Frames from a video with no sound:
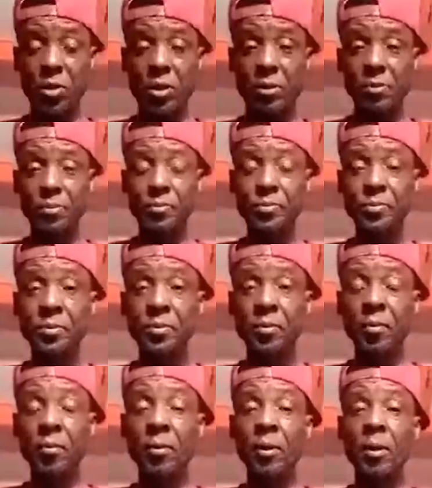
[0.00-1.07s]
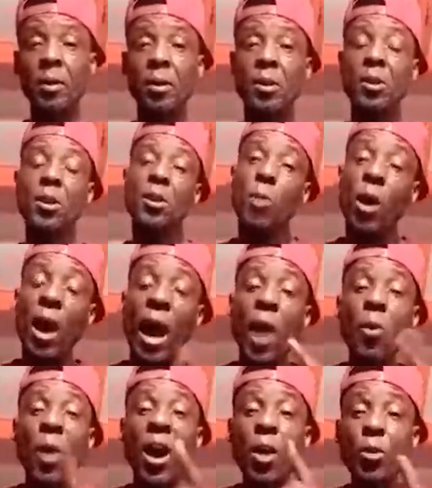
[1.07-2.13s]
are wearing the same way. Mm -hmm.
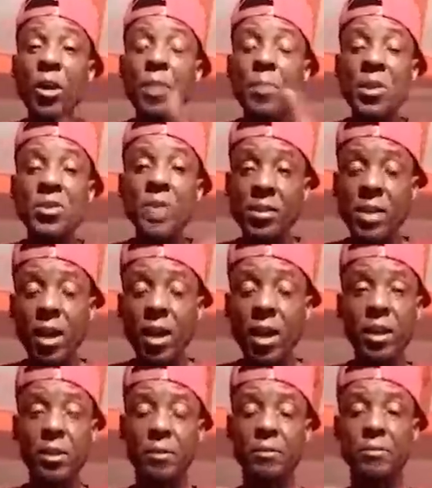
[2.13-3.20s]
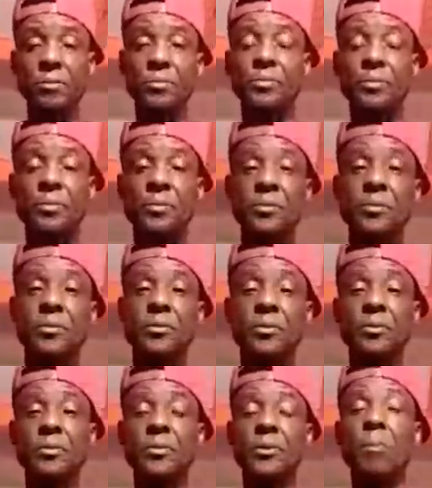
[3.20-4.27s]
But I want to remix that song there.
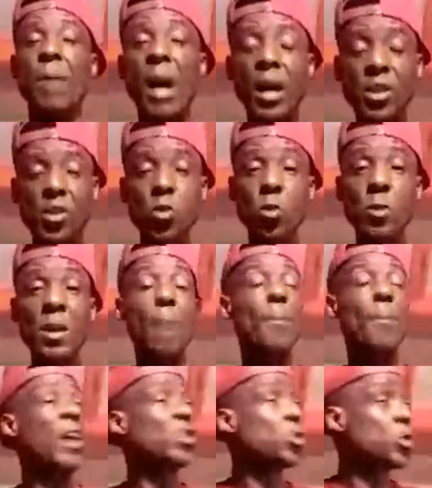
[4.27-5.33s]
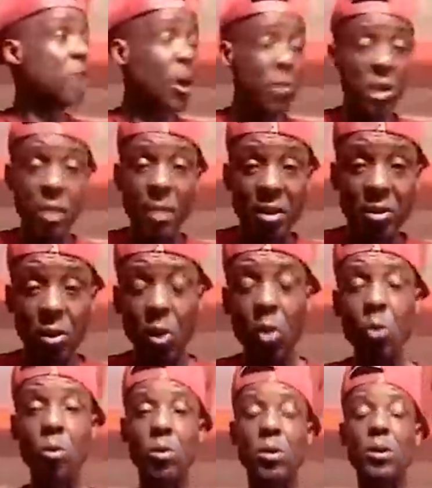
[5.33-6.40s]
Mm-hmm. Batsuit, cause batsuit I wear but
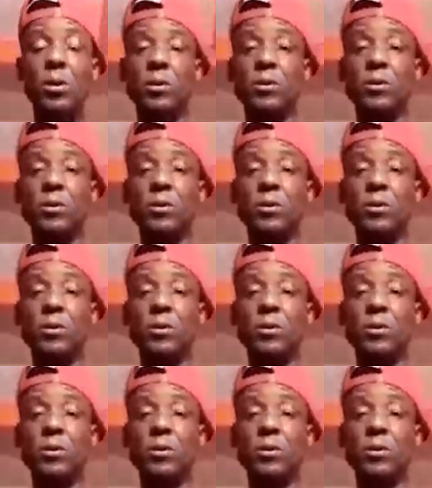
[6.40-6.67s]
no.